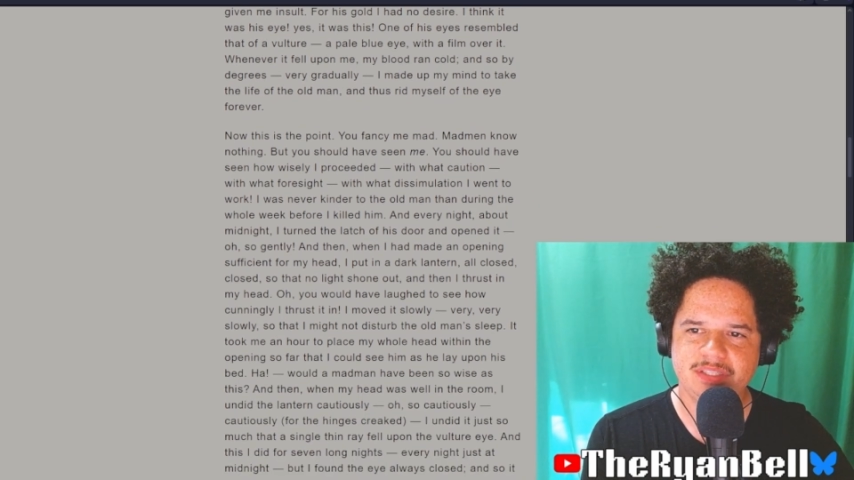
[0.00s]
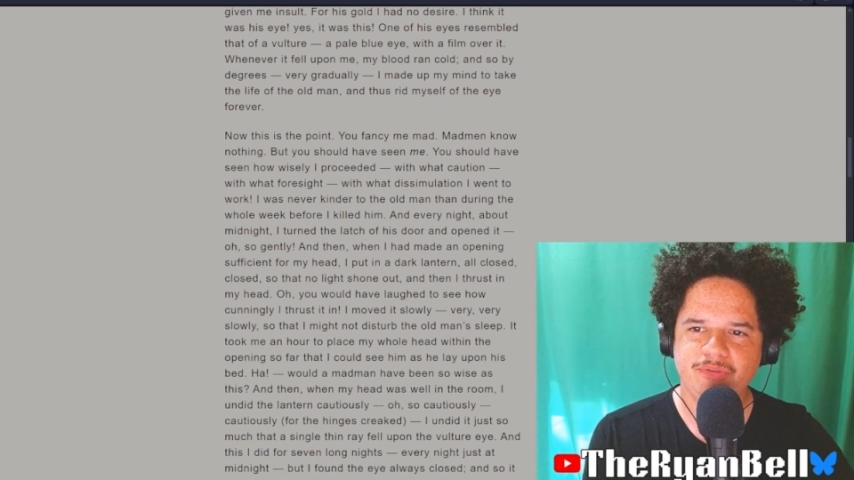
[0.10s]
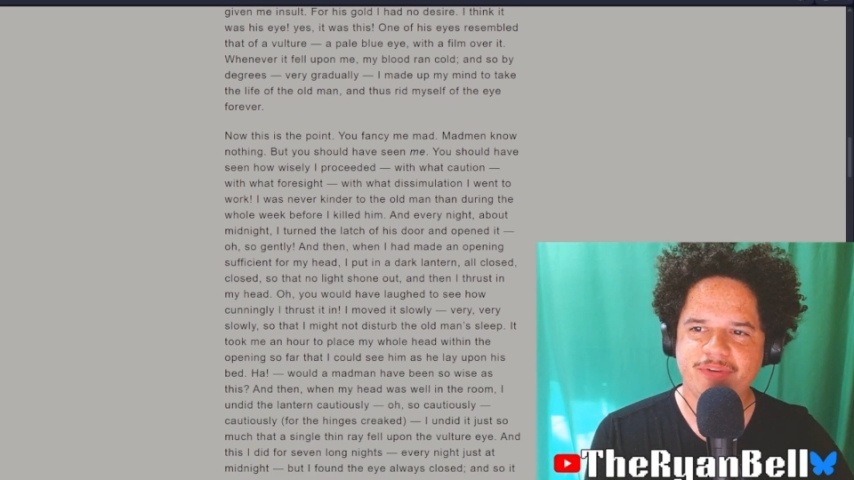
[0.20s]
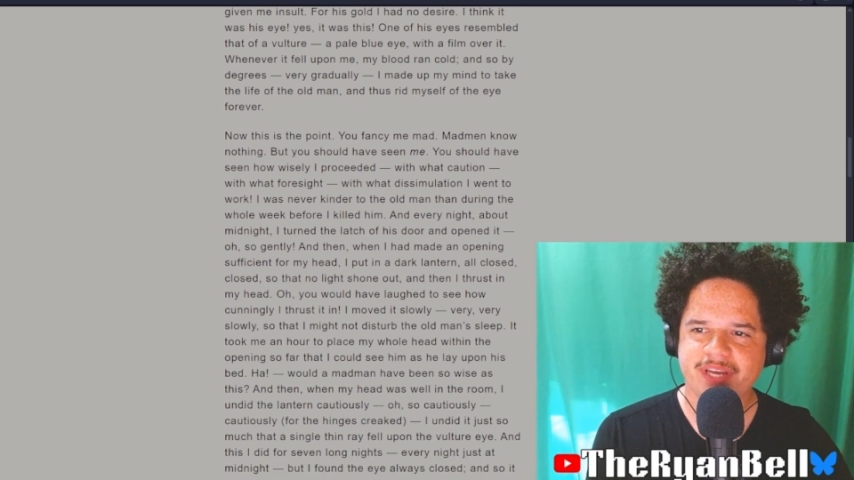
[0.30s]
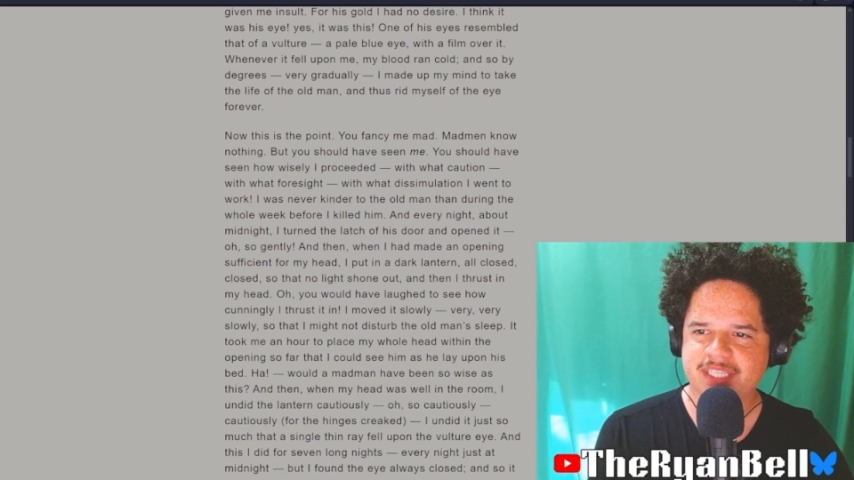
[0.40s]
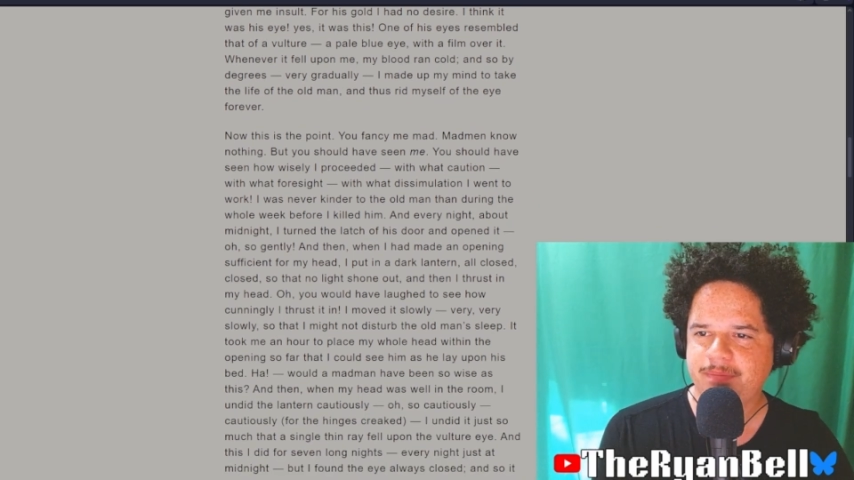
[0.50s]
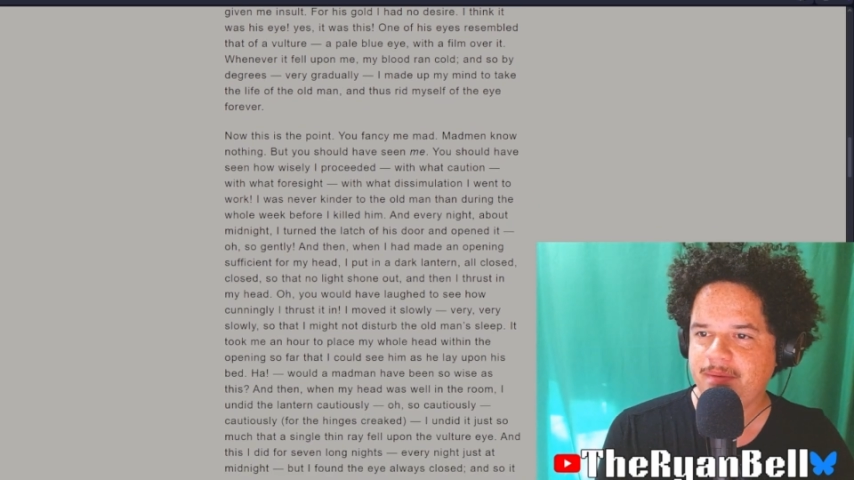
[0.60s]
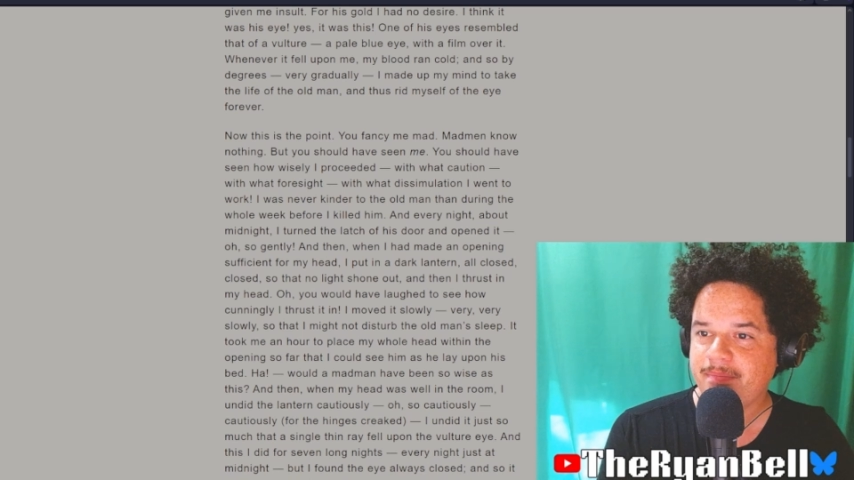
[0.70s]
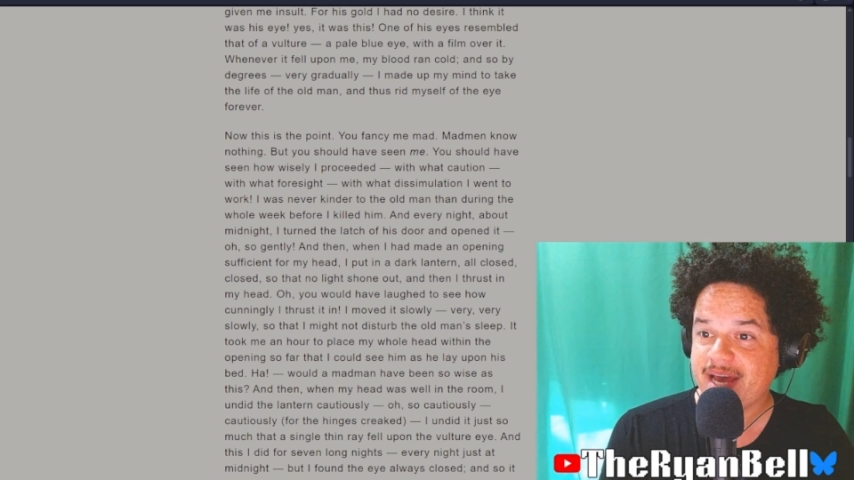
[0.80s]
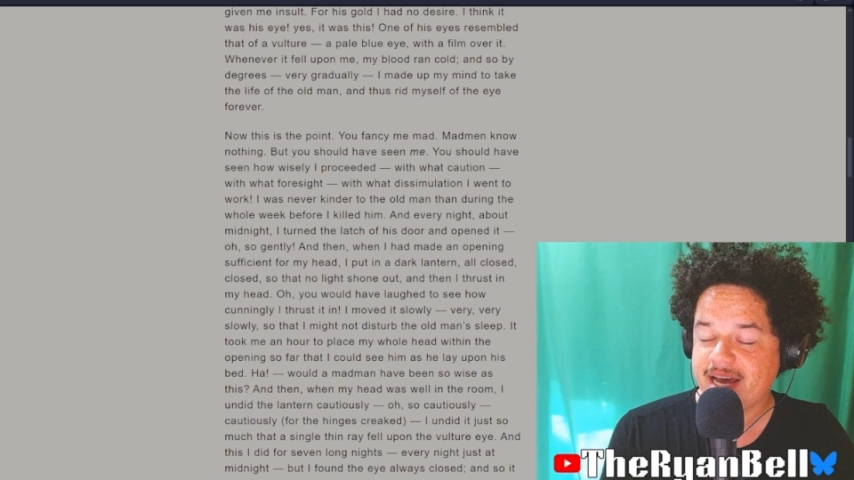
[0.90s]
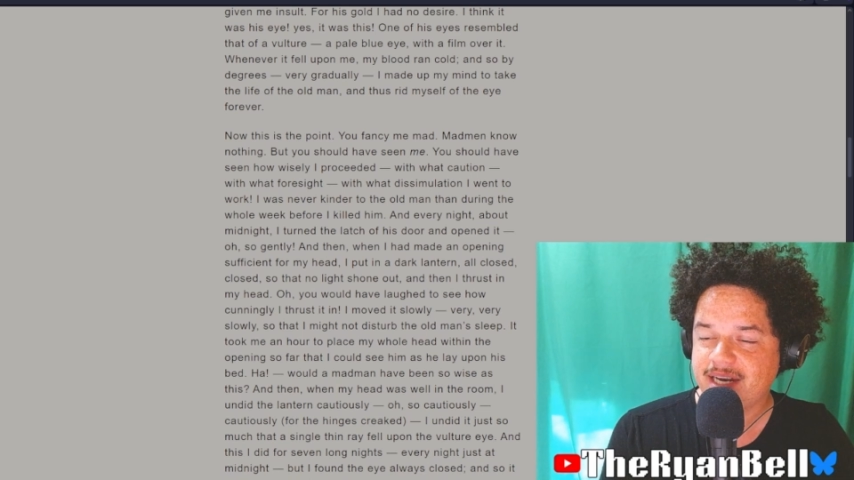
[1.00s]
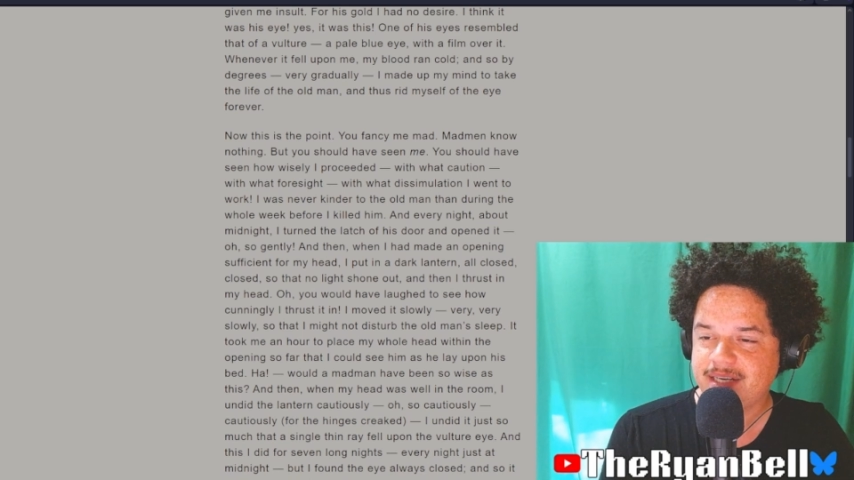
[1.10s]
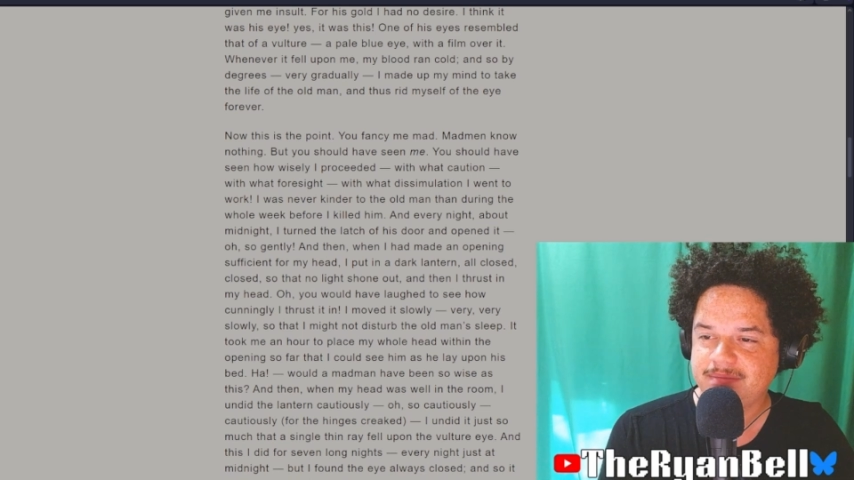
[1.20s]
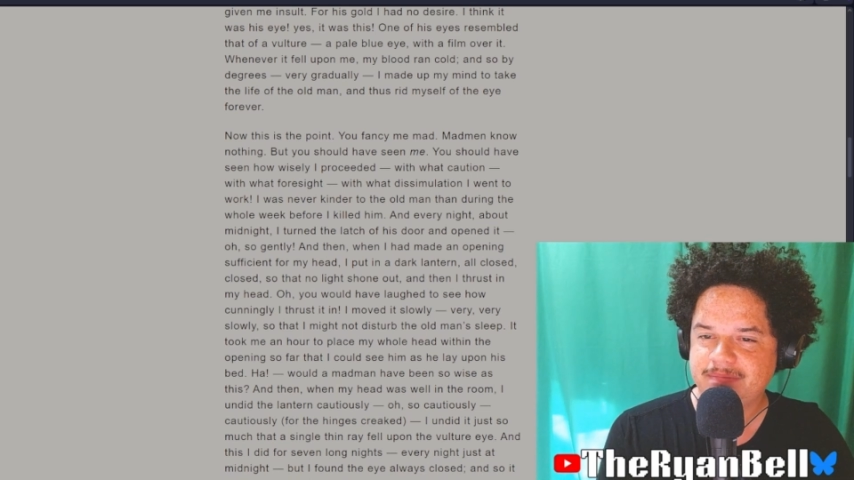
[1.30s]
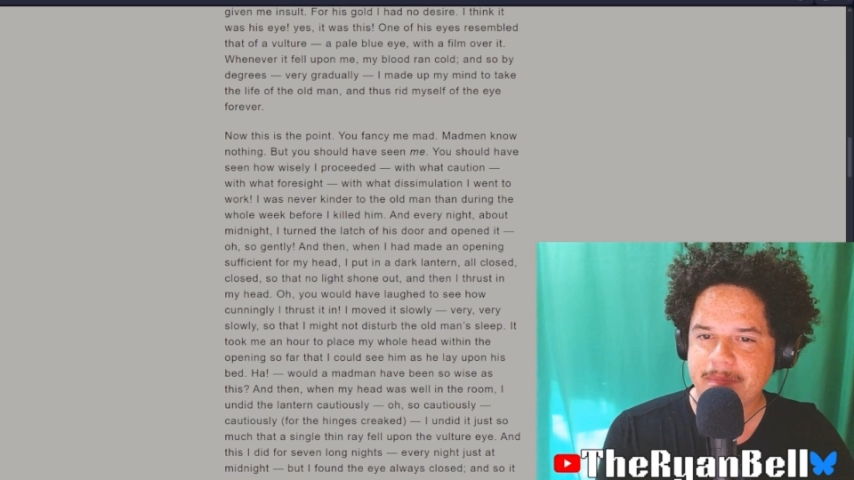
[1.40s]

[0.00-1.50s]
You fancy me mad.